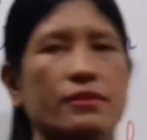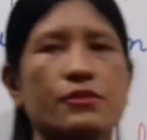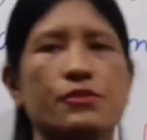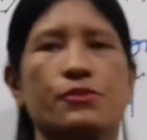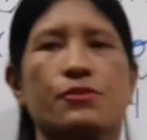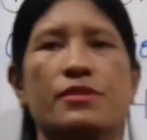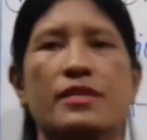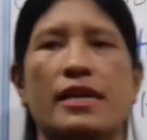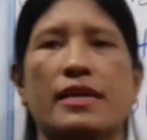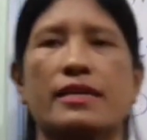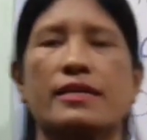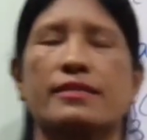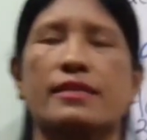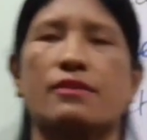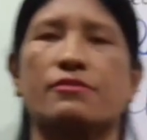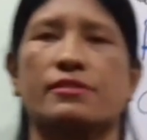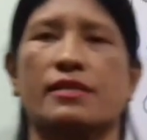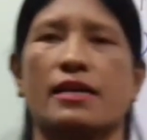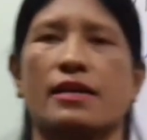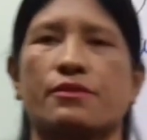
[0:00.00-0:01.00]
no sodium
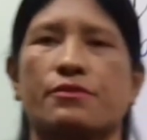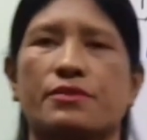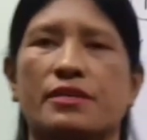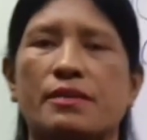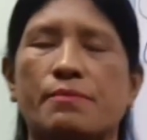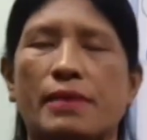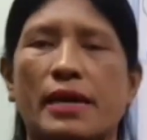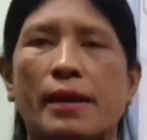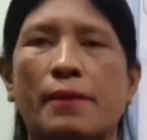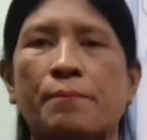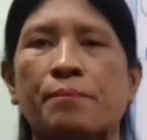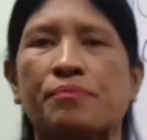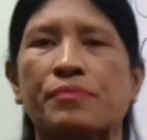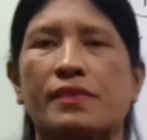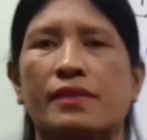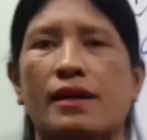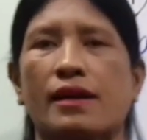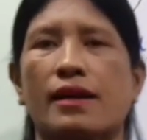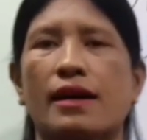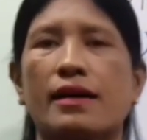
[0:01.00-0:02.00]
ethyl side yine
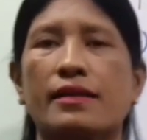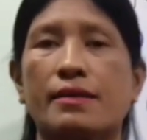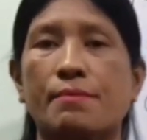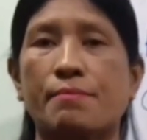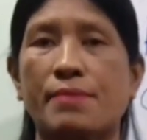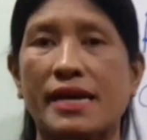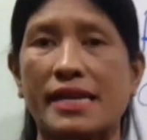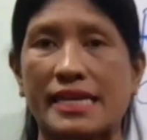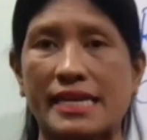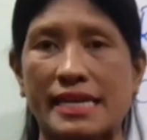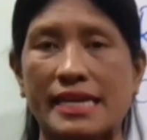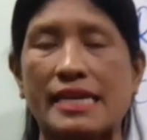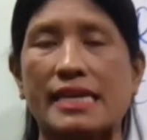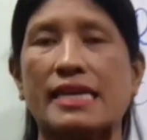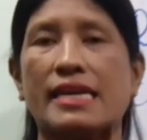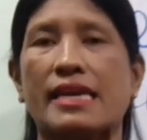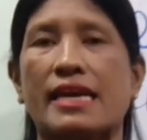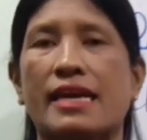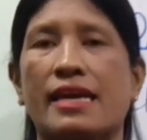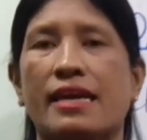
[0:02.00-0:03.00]
daga number
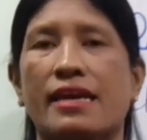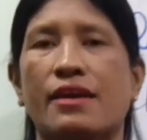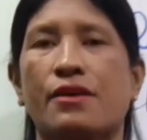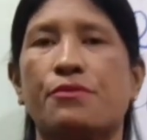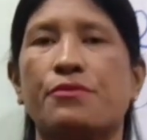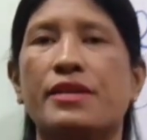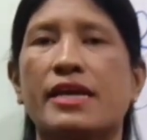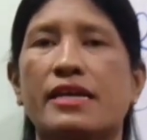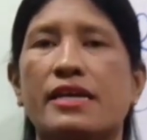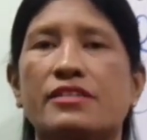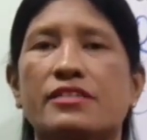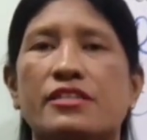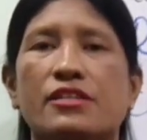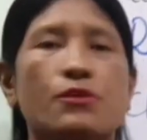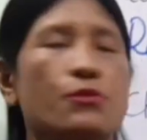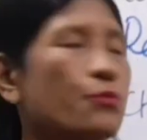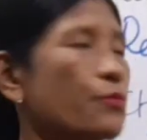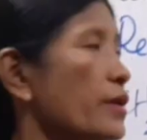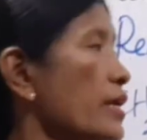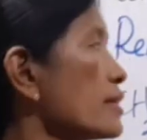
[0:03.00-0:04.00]
A
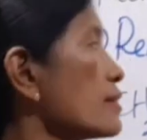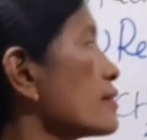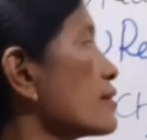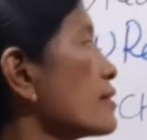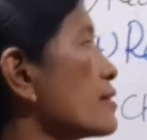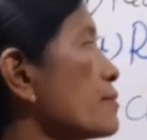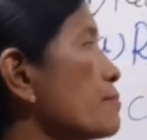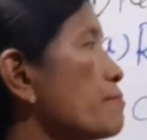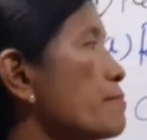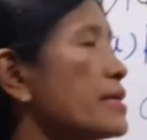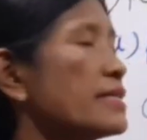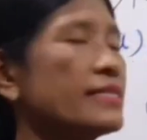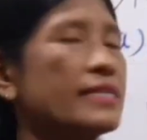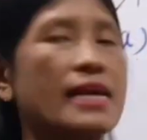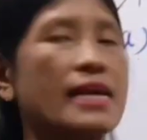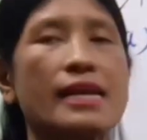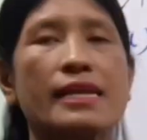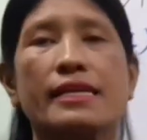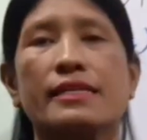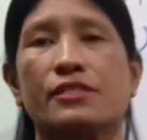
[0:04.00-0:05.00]
reaction with
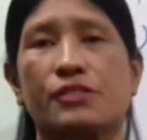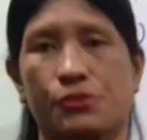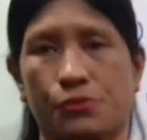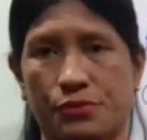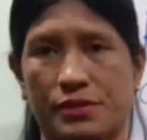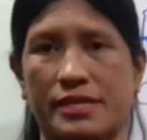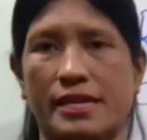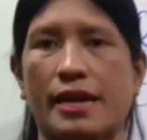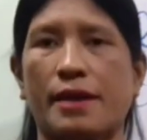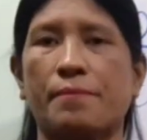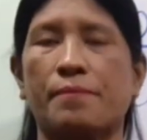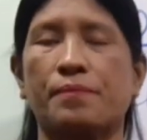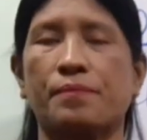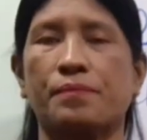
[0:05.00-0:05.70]
metallic sodium